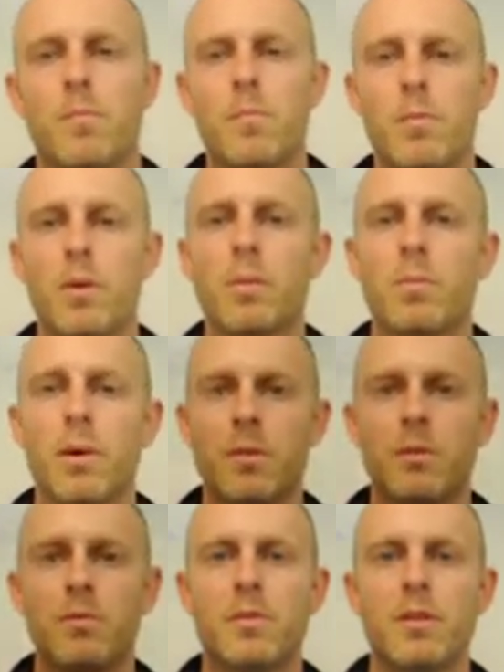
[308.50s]
be
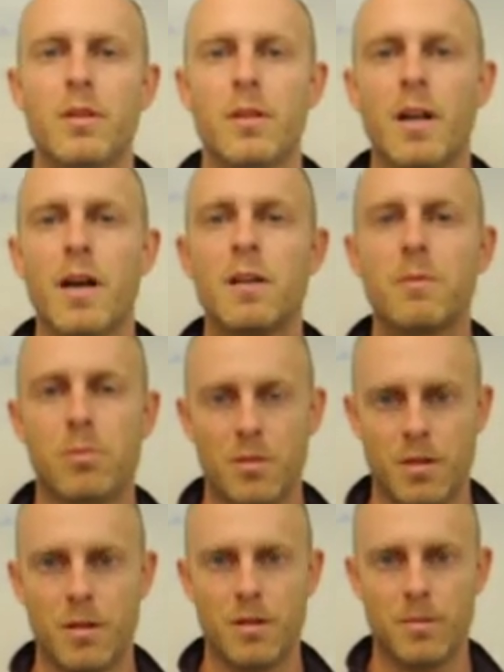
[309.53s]
above a
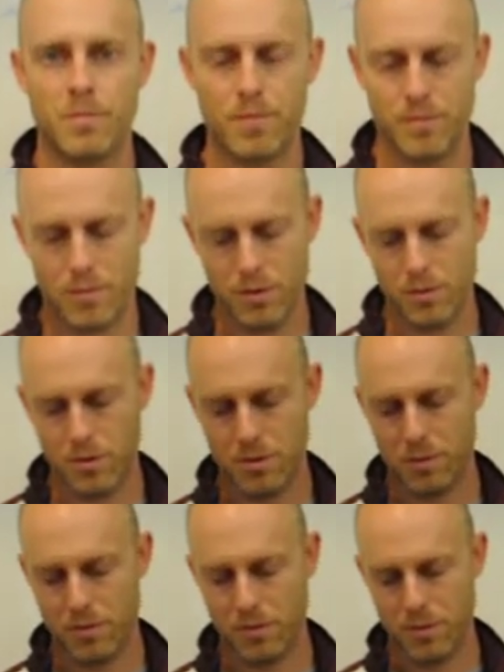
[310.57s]
90% to
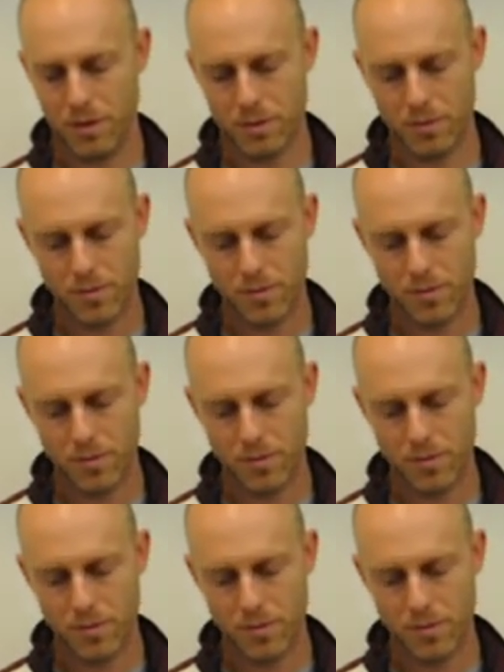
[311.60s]
exempt the final.